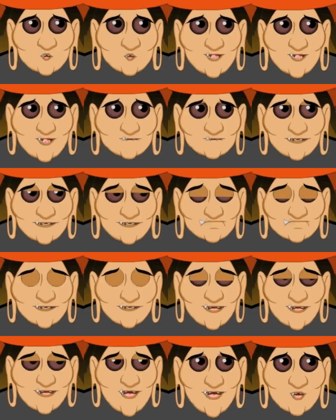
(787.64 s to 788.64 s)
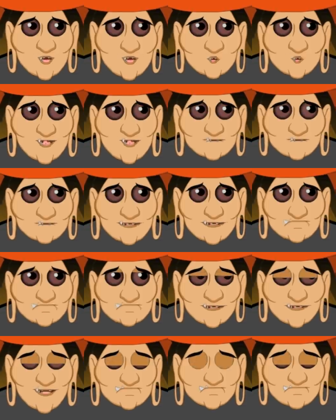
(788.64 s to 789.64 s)
and comfort I have given
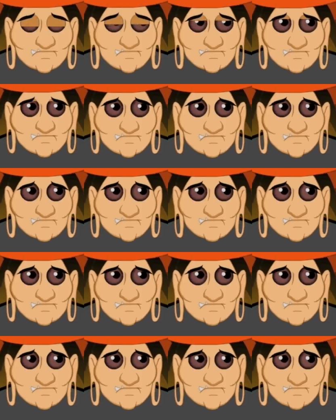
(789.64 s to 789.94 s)
you.